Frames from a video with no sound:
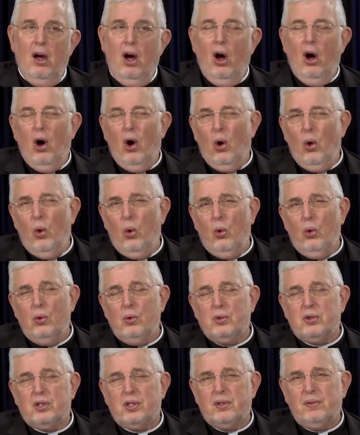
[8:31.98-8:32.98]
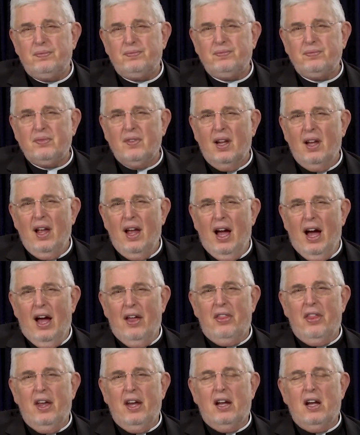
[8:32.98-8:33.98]
holds, I
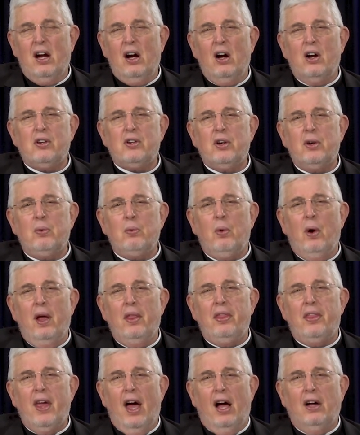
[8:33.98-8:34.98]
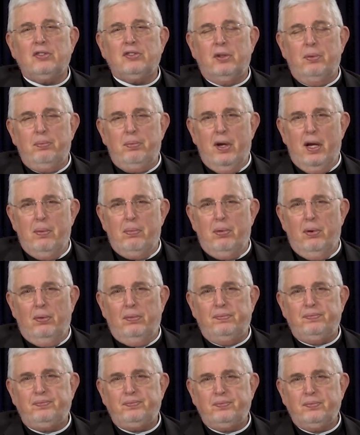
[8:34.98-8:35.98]
think, 101,000 people.
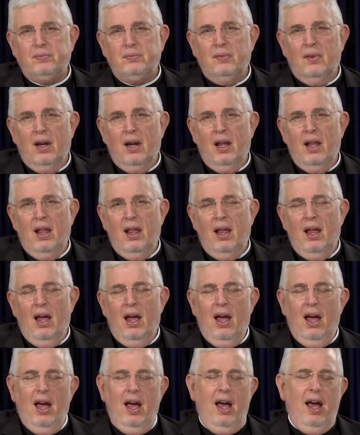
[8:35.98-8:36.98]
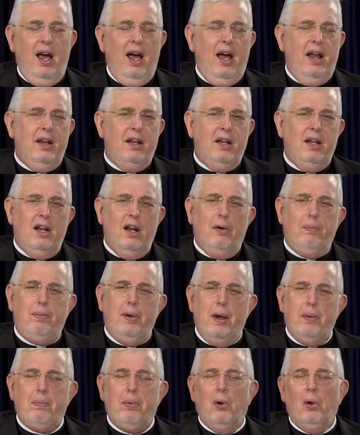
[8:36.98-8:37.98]
And, you know,
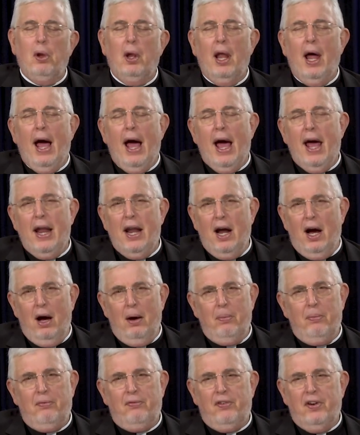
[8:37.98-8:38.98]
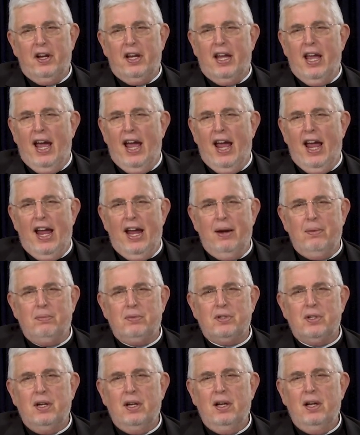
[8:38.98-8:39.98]
people line up for
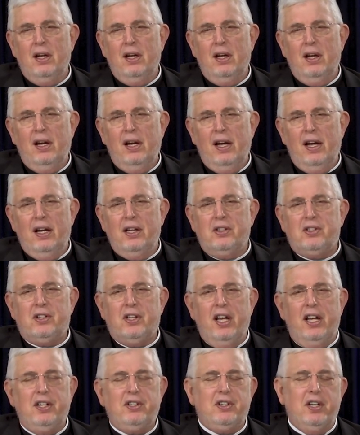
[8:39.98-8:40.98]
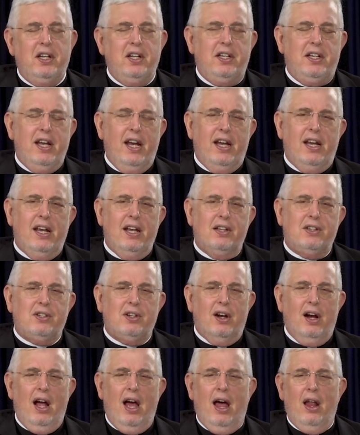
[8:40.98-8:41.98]
games and season tickets
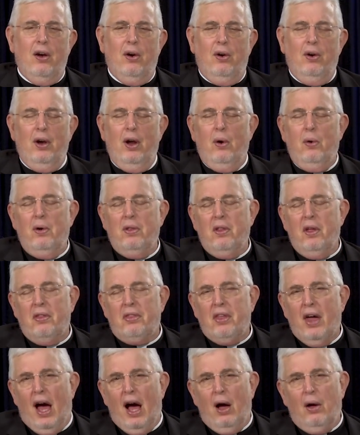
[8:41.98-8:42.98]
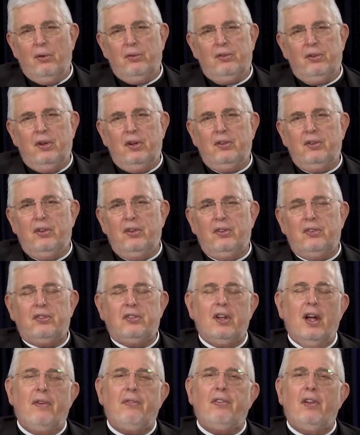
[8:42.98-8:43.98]
are, I don't know, in the thousands and
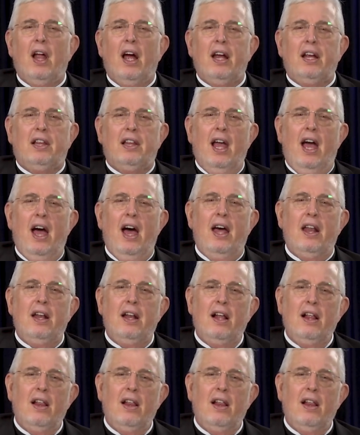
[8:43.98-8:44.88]
stuff like that.